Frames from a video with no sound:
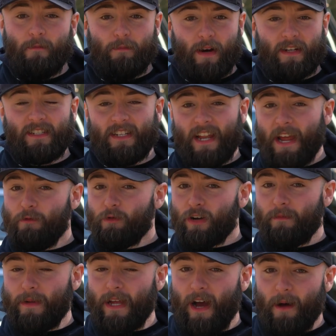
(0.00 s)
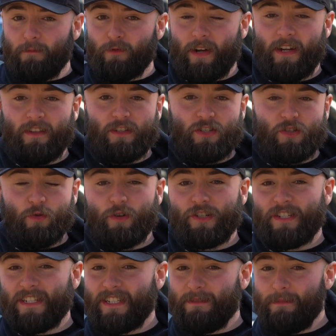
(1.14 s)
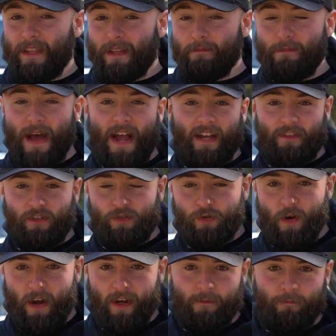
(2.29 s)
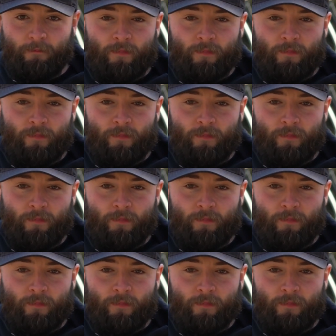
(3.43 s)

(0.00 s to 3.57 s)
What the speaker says: but today we're going to be upgrading the storage system in the back of the truck.